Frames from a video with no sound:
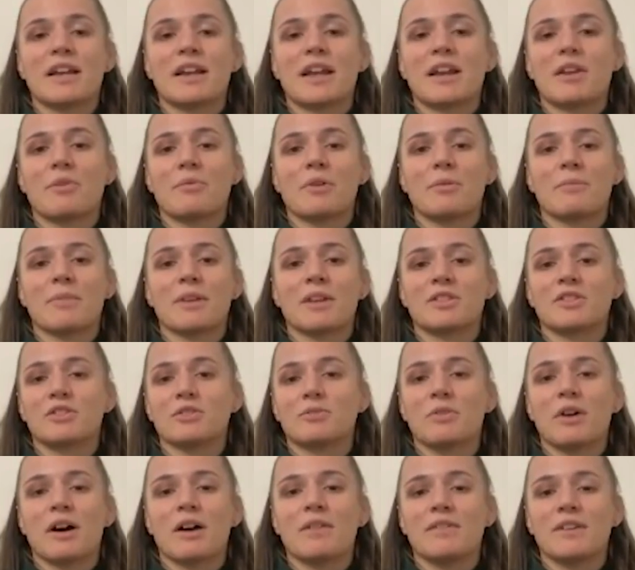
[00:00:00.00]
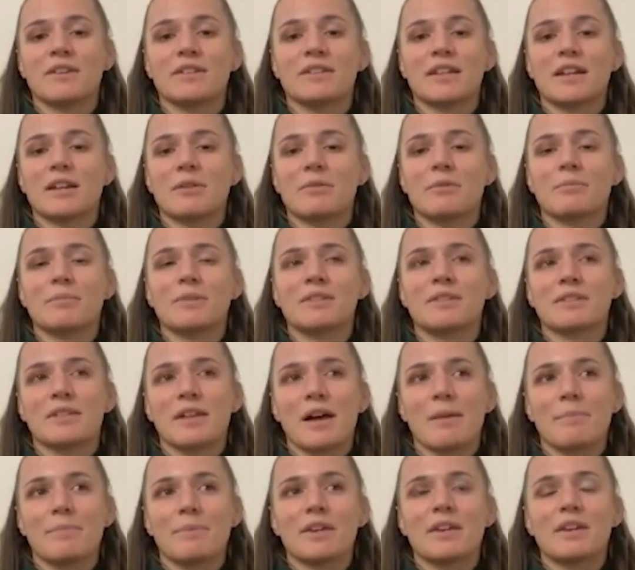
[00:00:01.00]
I didn't want to make it too obvious. I didn't want to be
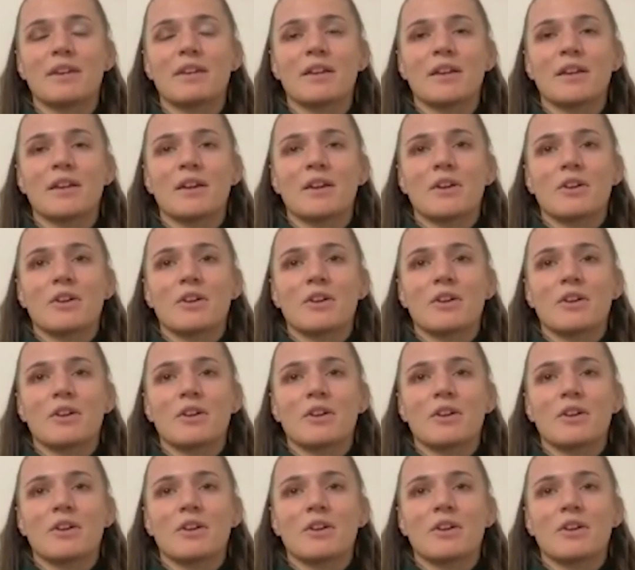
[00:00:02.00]
sloppy.